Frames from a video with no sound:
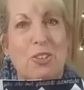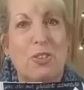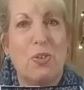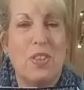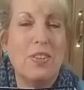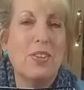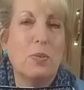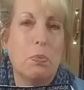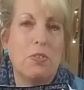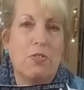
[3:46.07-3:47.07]
So this
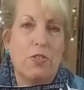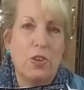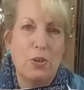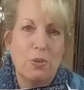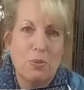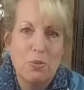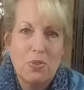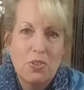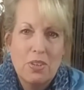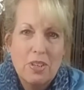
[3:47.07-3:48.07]
has been
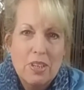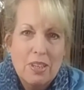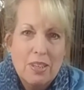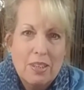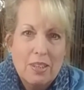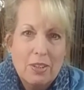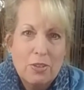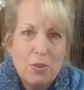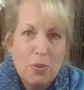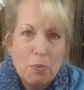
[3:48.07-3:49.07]
fused
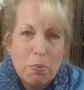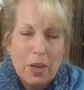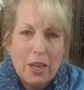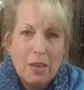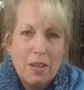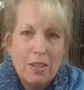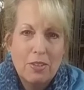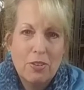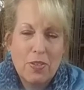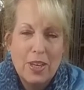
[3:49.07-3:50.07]
to the
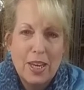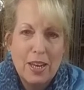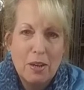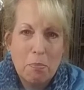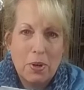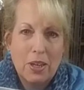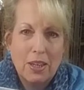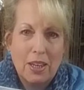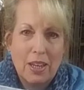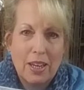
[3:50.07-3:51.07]
to the heat and
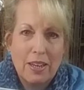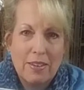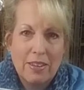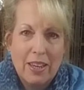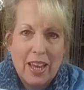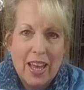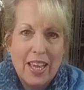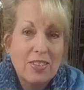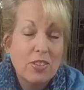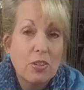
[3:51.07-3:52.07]
bond lite,
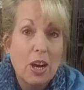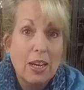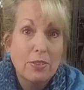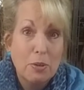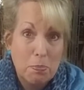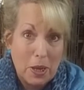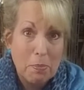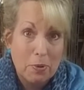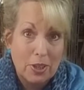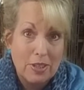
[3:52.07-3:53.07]
it still has the
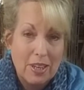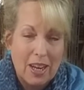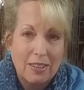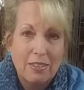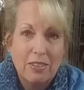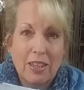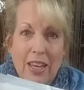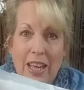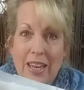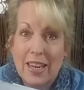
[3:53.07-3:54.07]
paper attached.
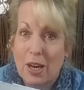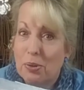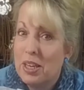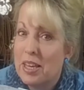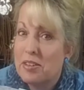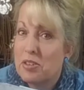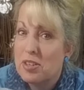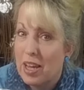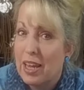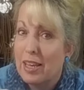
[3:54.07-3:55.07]
Now we need to
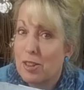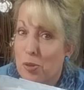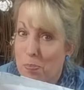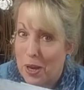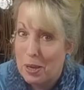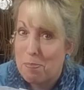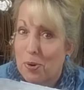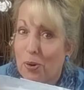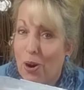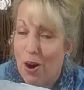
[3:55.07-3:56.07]
take the
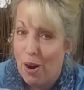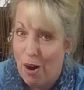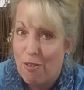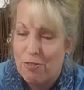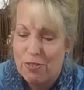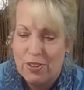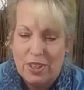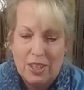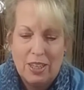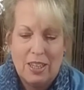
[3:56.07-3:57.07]
paper off.
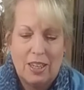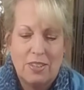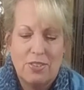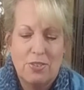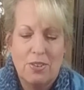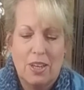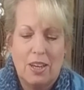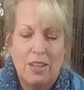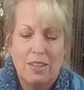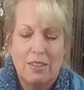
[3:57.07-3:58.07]
Let's do
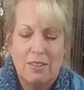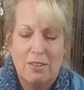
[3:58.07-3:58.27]
that.